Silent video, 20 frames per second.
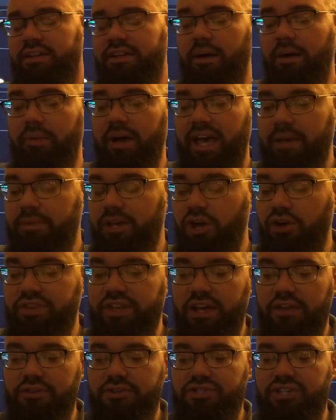Now, Miami on
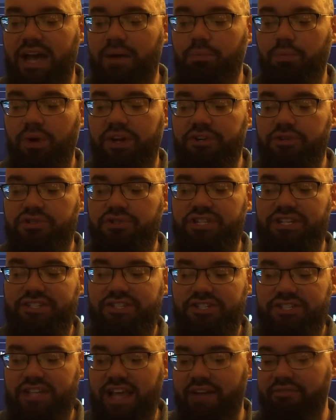the other side, winners in
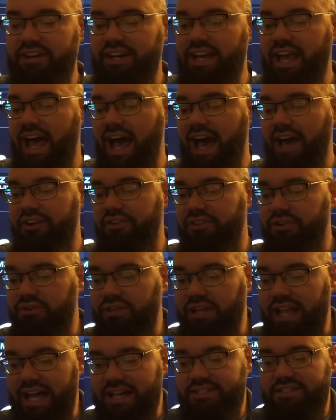7 out of their
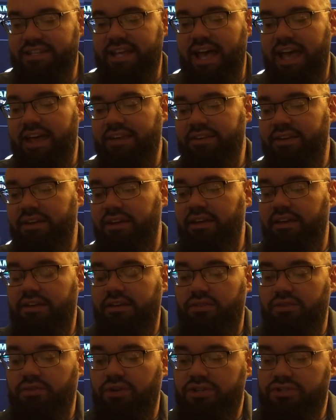last 10.
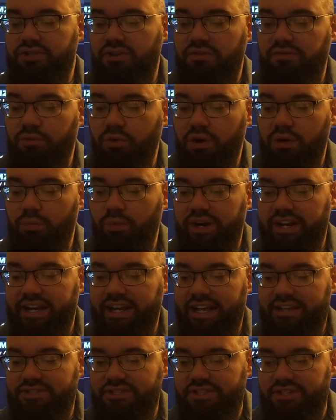They're also 4-1
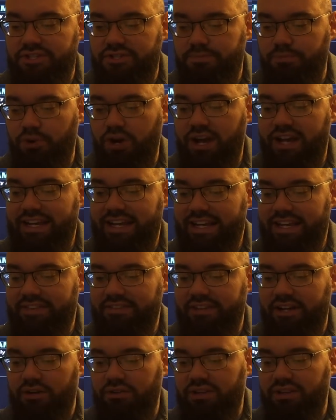against the spread
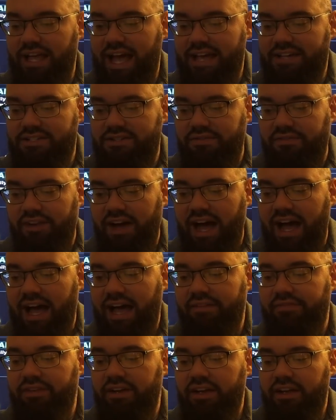in their last
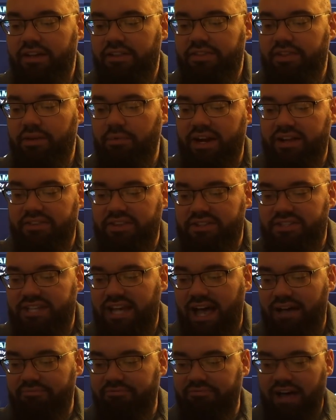5. They rank in the
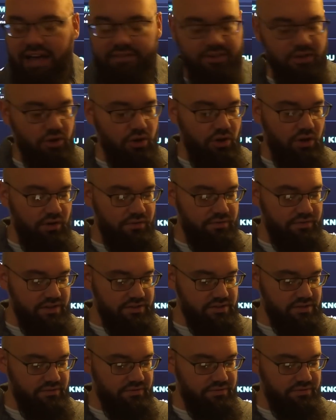top 5 in
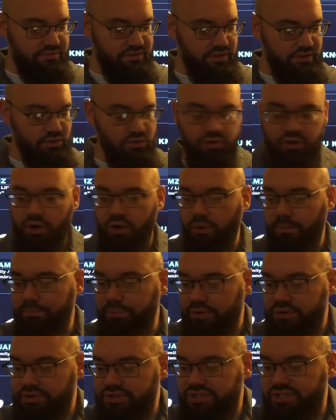offensive field goal
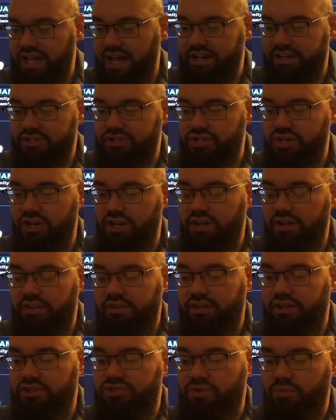percentage.
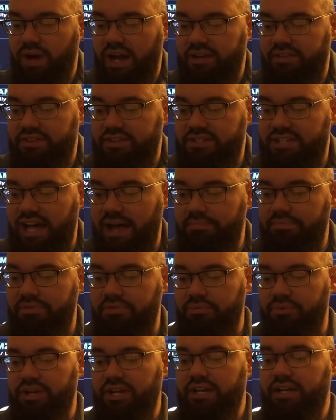They also rank in the
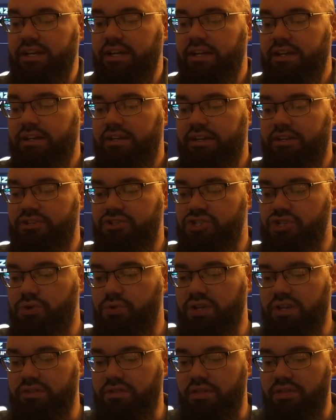top 3 in
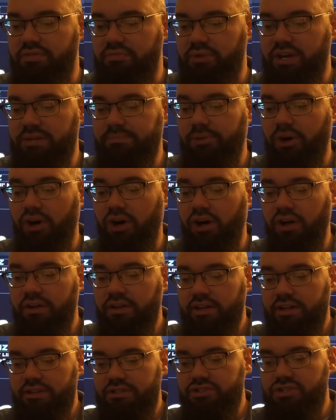shooting the 3
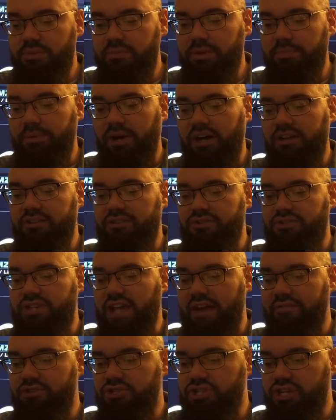ball. Jimmy Butler is
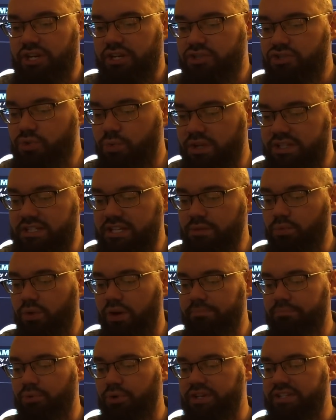averaging
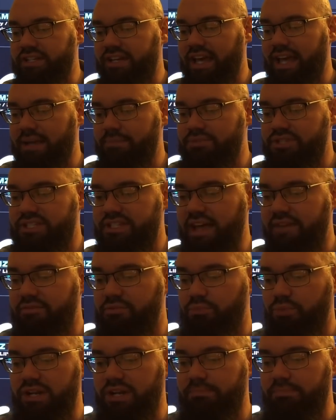21 points a game,
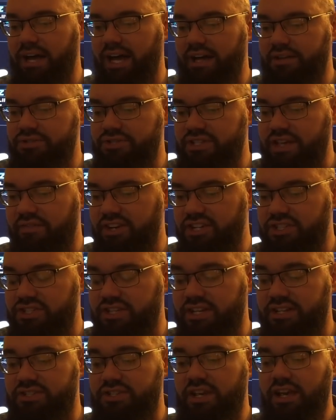7 rebounds, 7
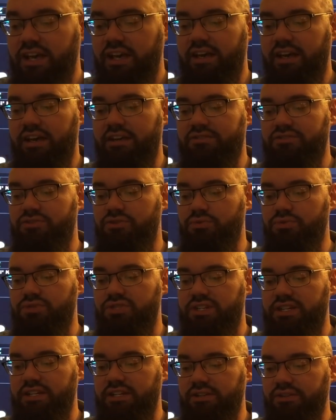assists, and 2
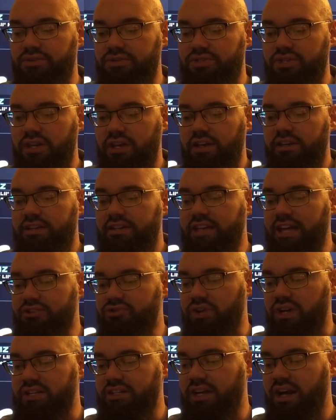steals.
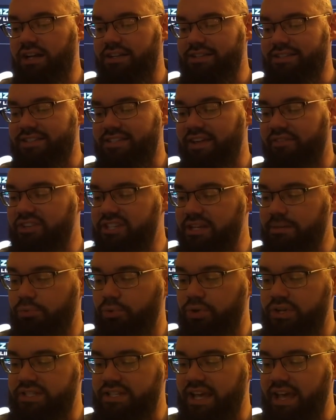Kendrick Nunn, 17
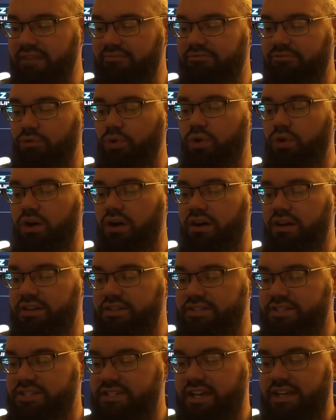points a game, 4
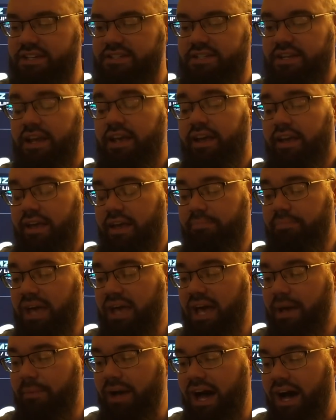assists. And
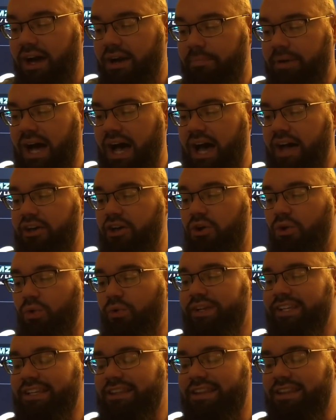Bam
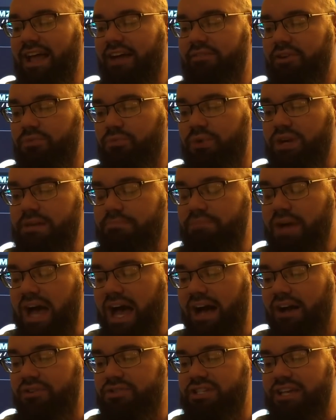Adebayo, 11
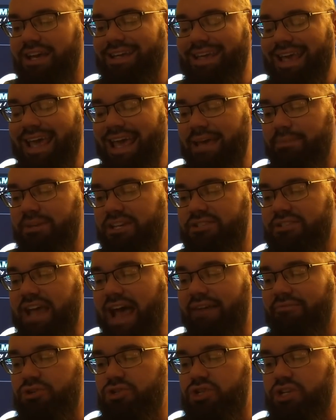rebounds a game. He's
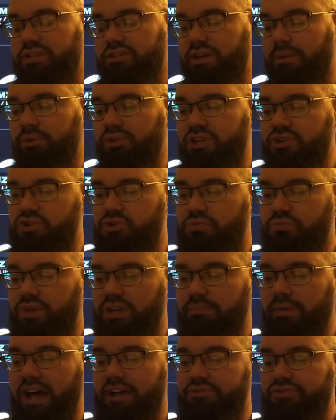averaging double-digit
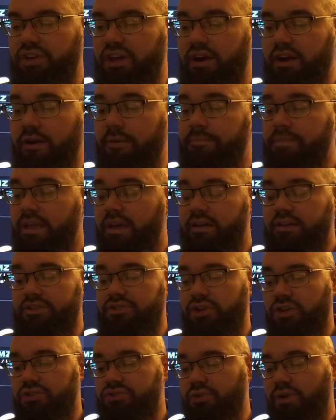rebounds there.
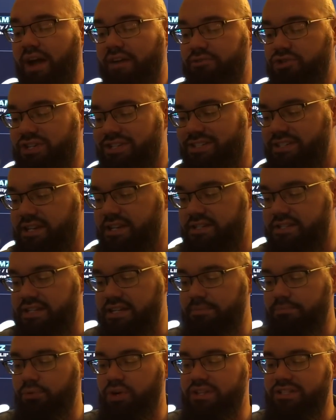He's also averaging
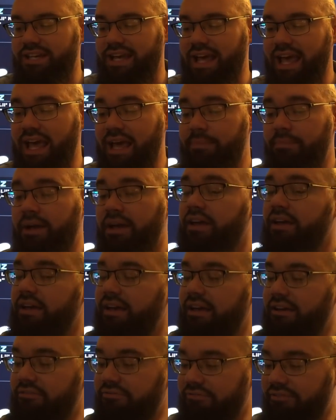16 points a game
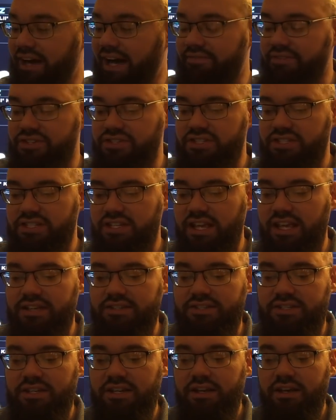and 5
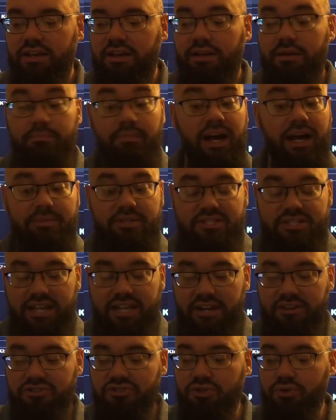assists. Miami's
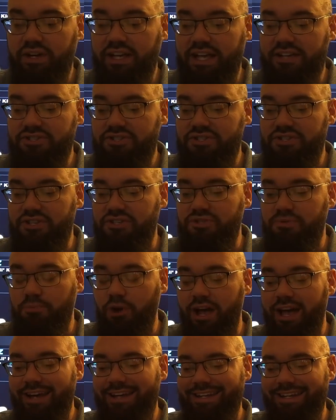10-2 against the
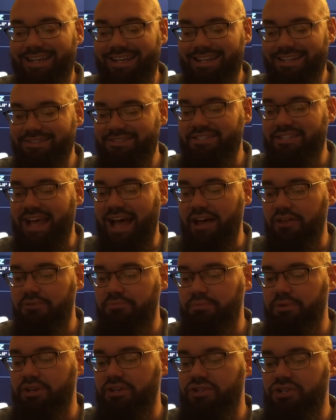spread in
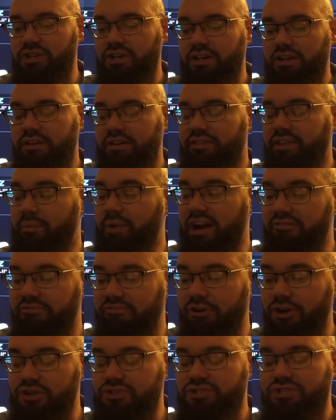South Beach. They rank
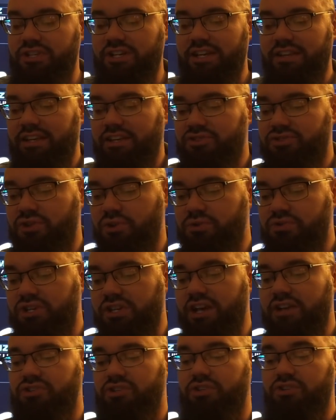first in the
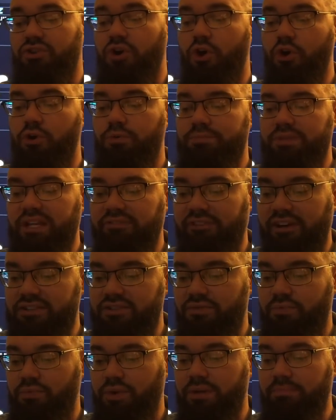association in home
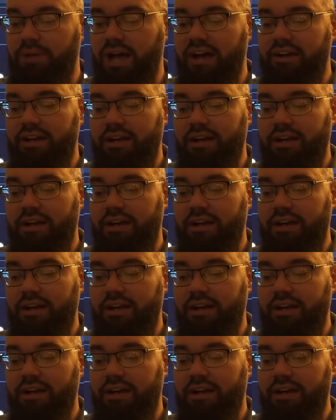defensive rebounding,